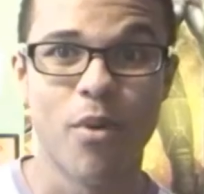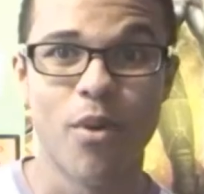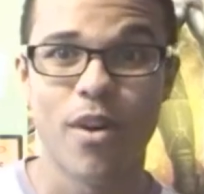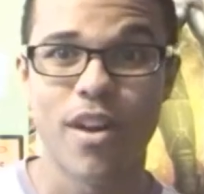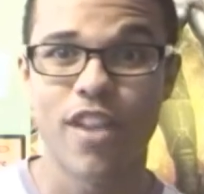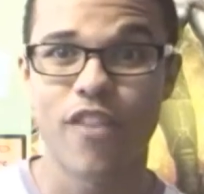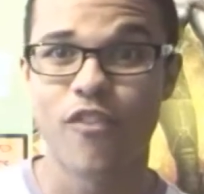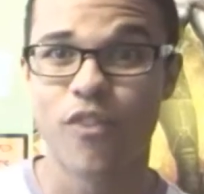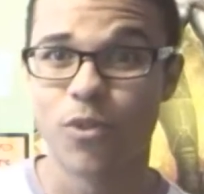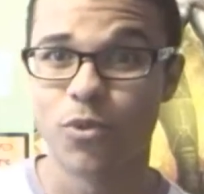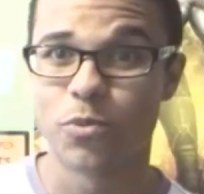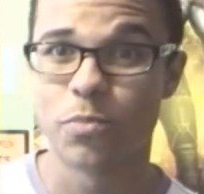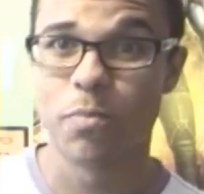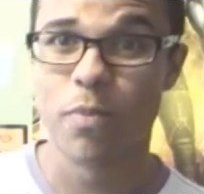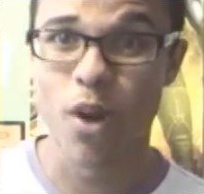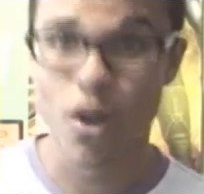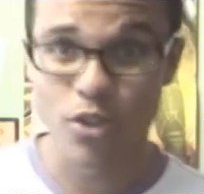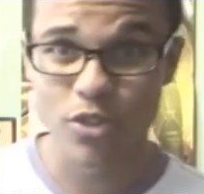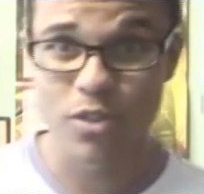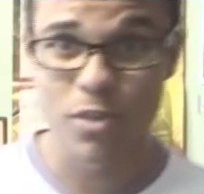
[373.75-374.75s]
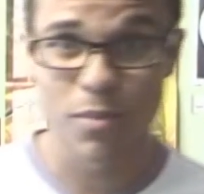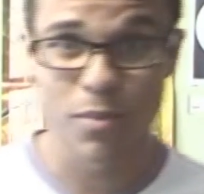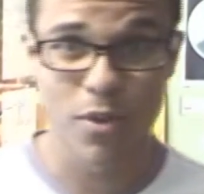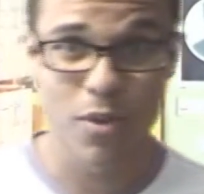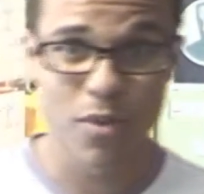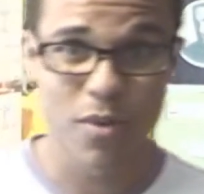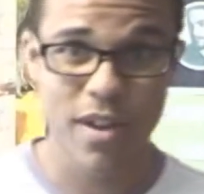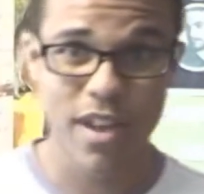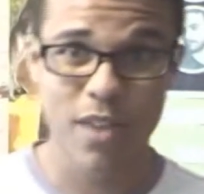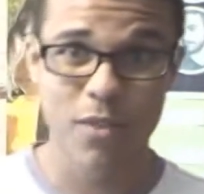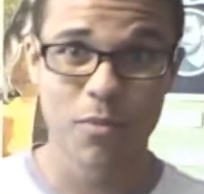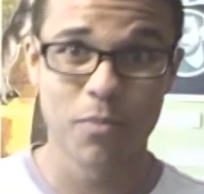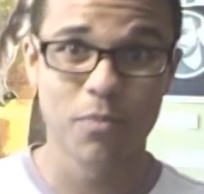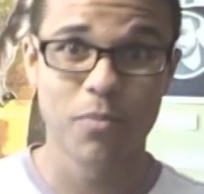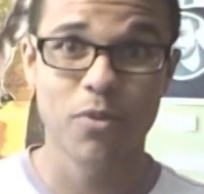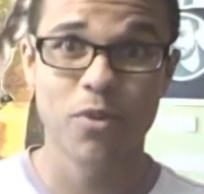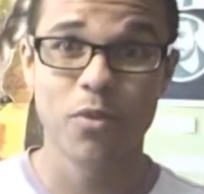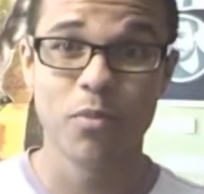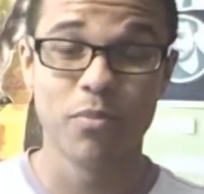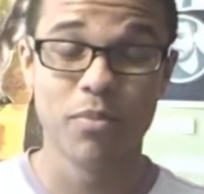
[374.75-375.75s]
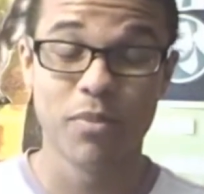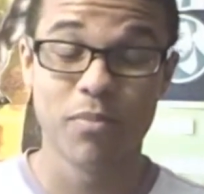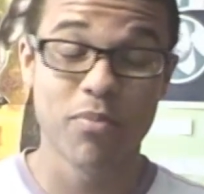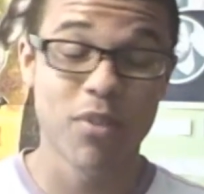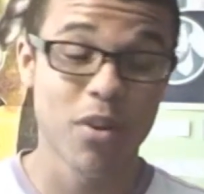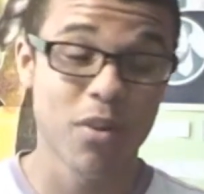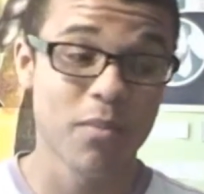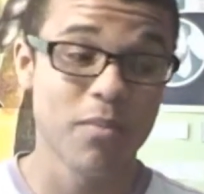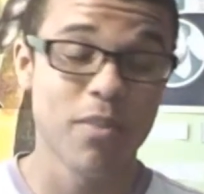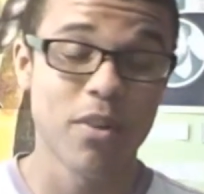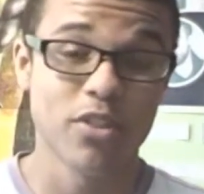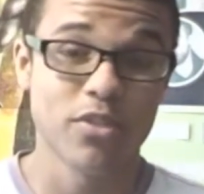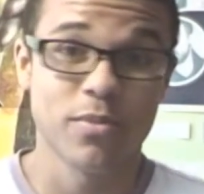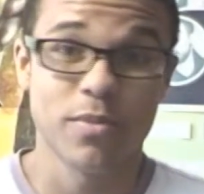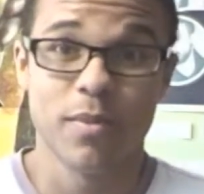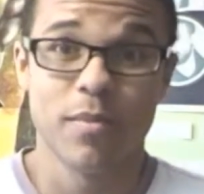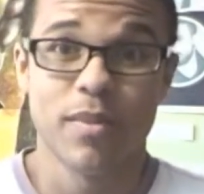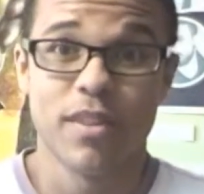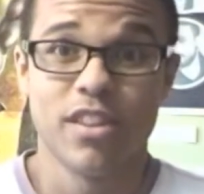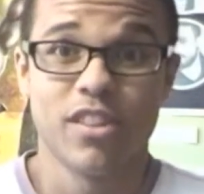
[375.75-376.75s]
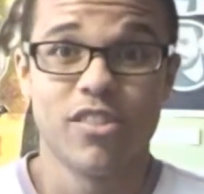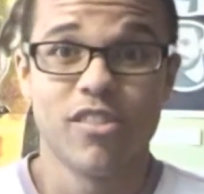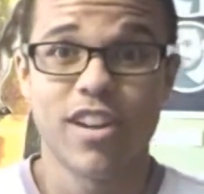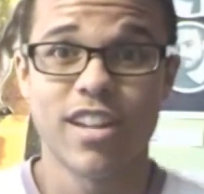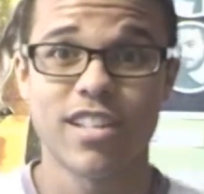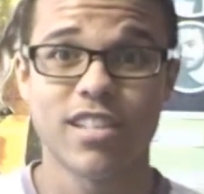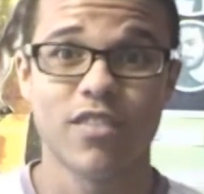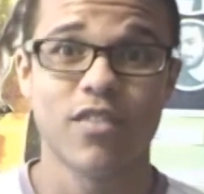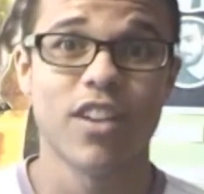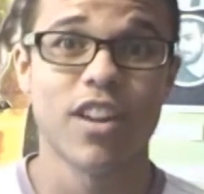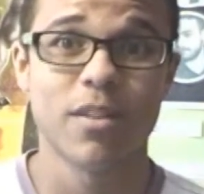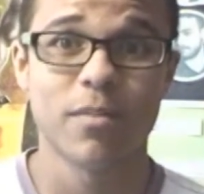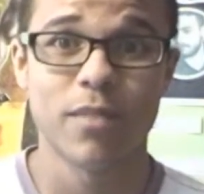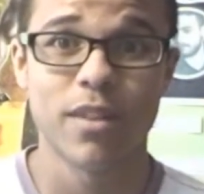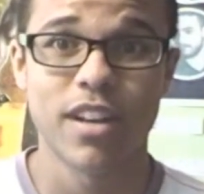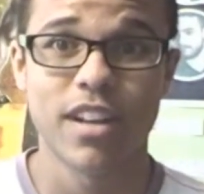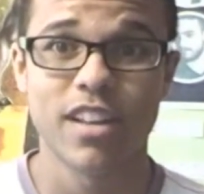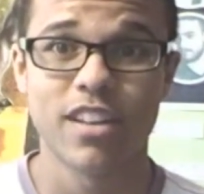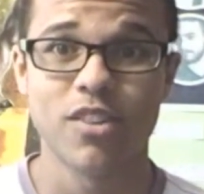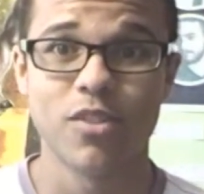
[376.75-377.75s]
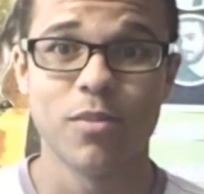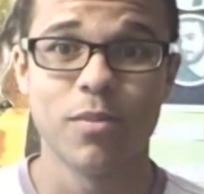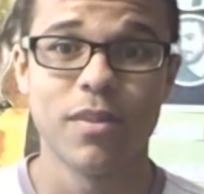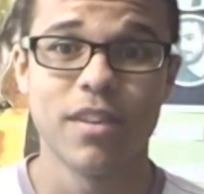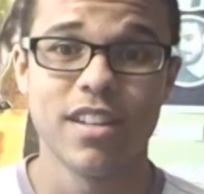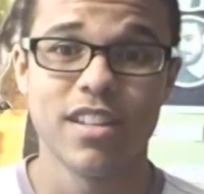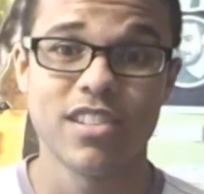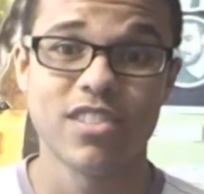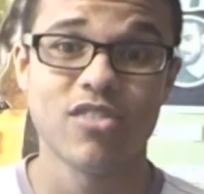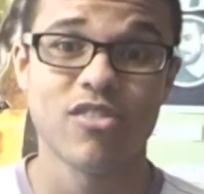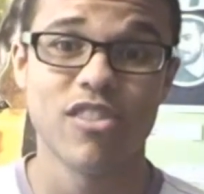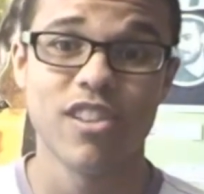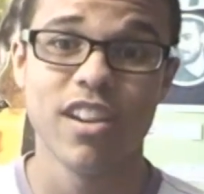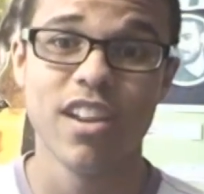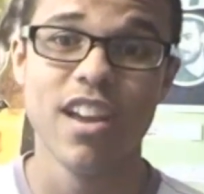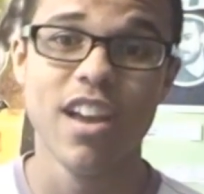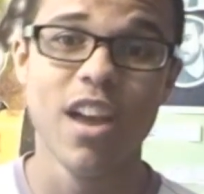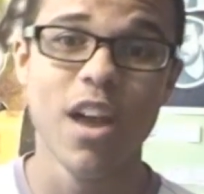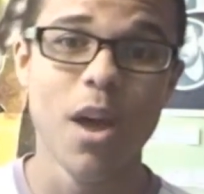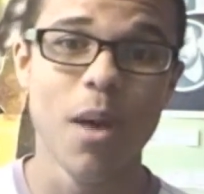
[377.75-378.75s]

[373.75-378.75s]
But if it was possible, could possibly be the greatest development in human history.